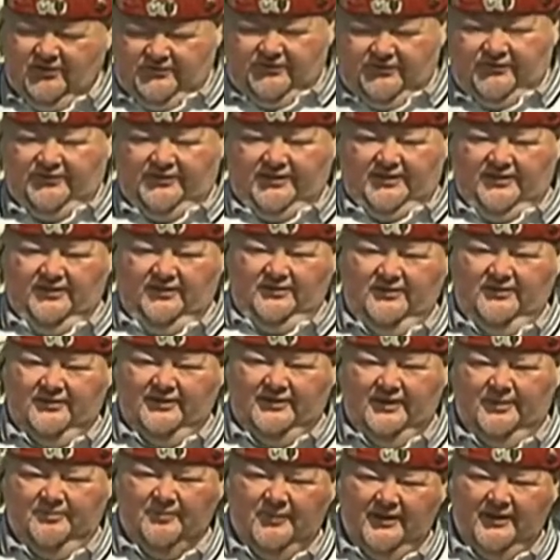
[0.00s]
A
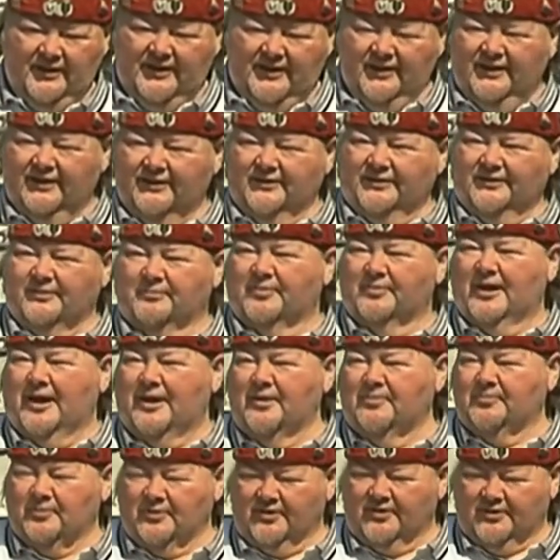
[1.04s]
lifetime of campaigning
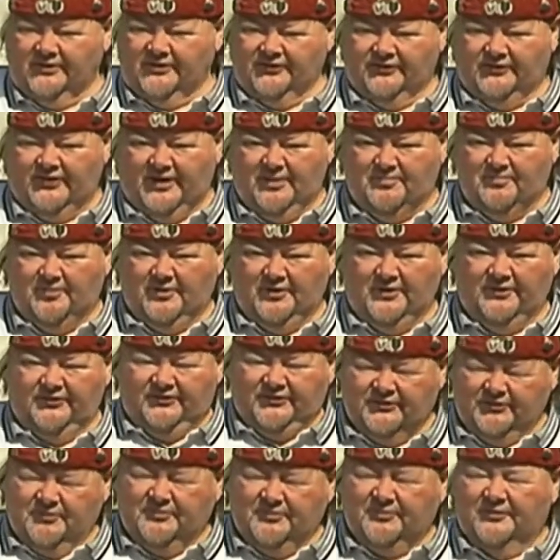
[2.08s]
for rights for the
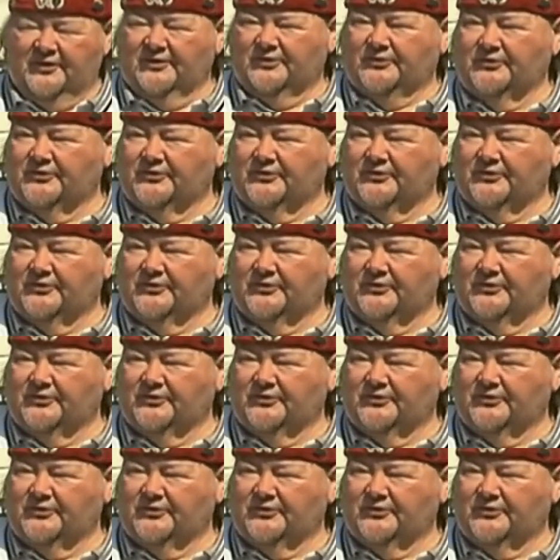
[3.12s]
disabled.